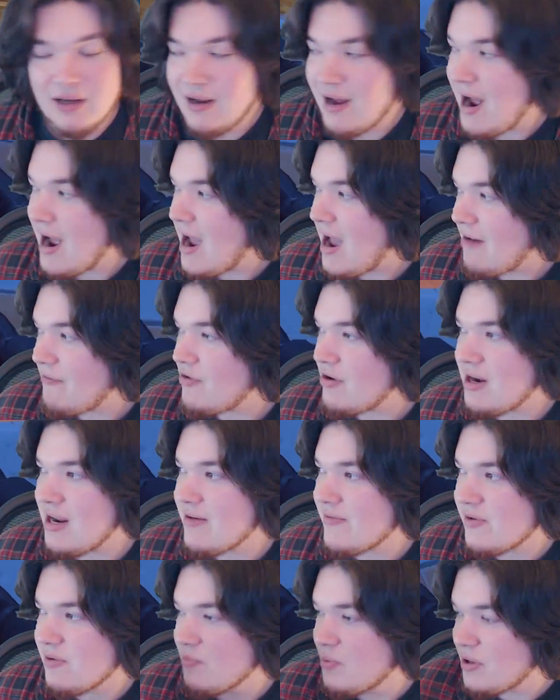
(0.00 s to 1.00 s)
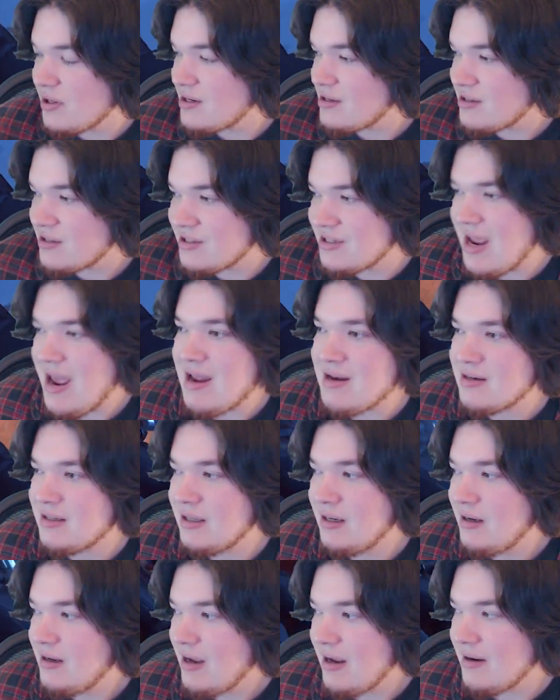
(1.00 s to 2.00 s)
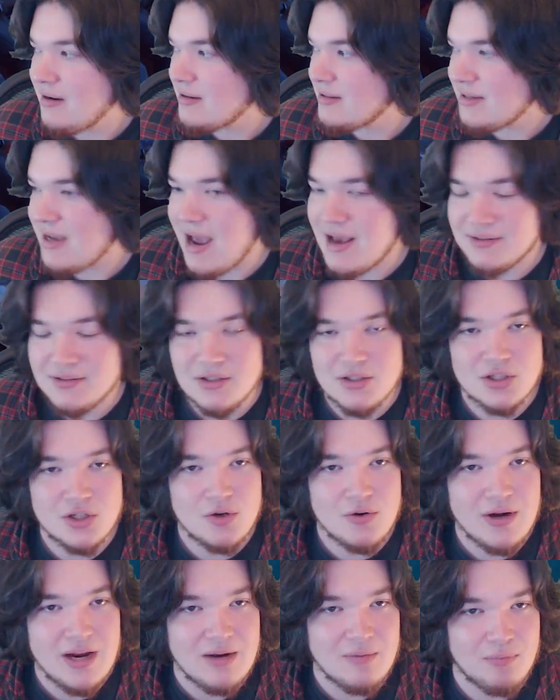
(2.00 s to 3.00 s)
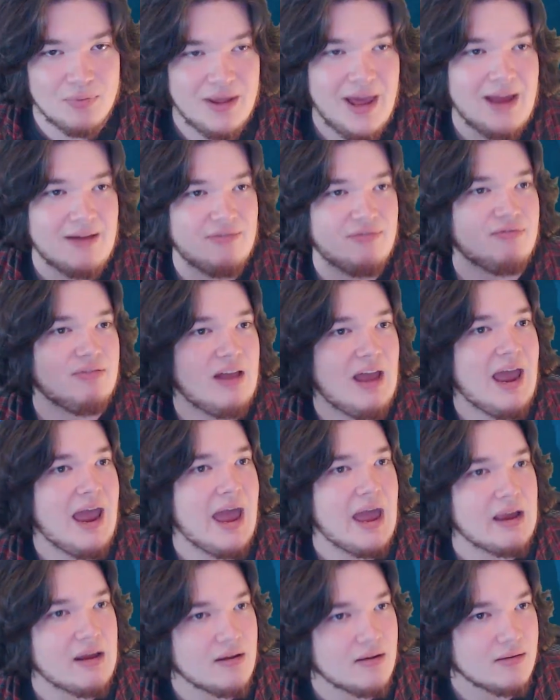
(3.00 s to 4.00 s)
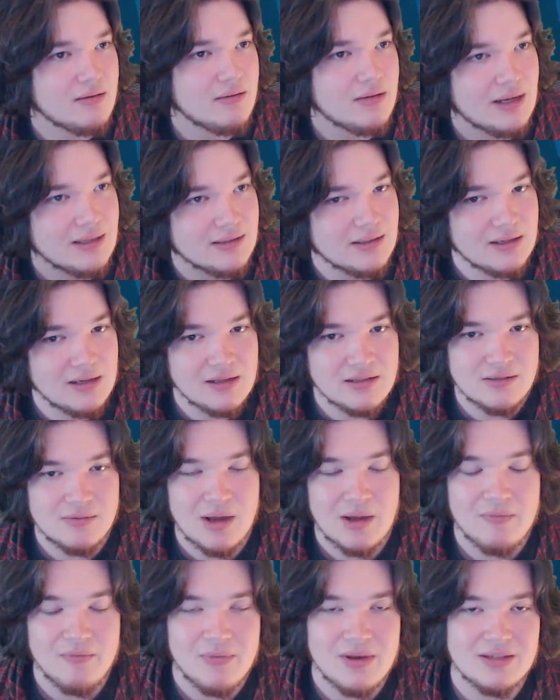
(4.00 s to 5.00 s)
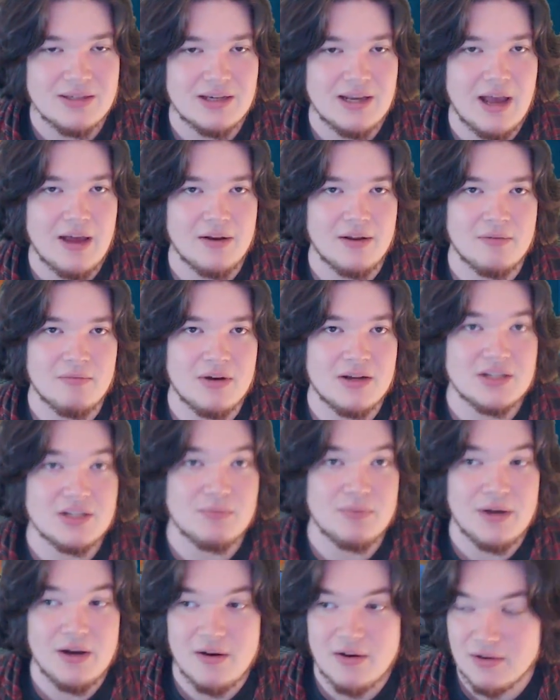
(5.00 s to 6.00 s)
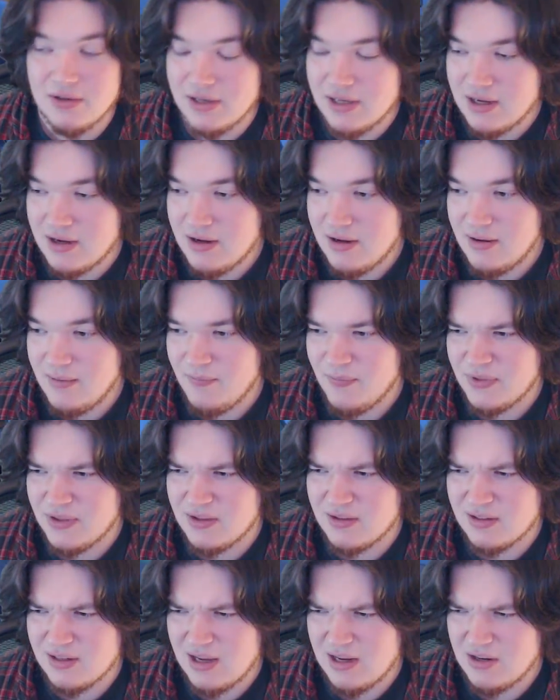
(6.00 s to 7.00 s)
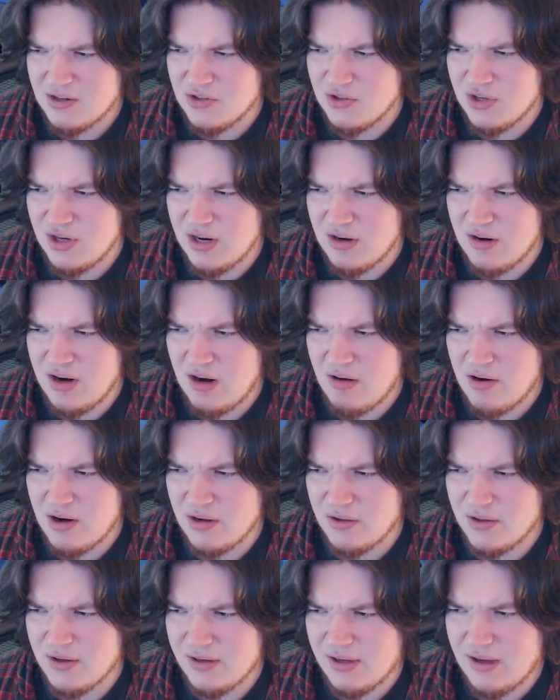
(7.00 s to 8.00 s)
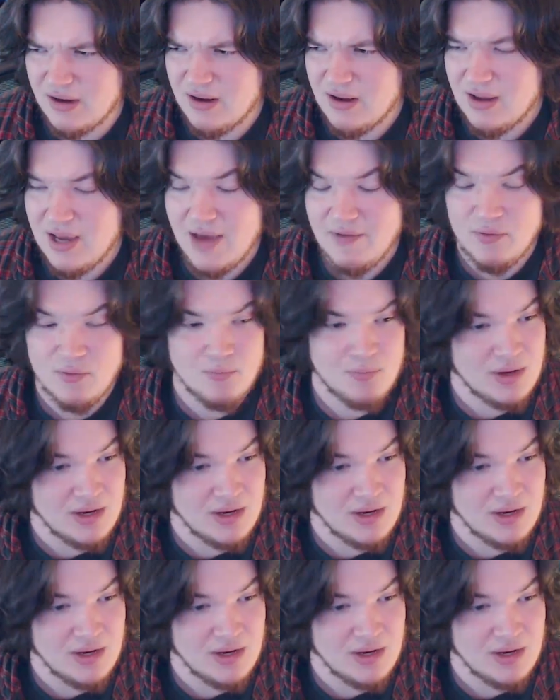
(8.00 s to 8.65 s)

I haven't even put a dent in Assassin's Creed Black Flag. Not that I'm missing out on much, apparently. It's kind of generic looking. I haven't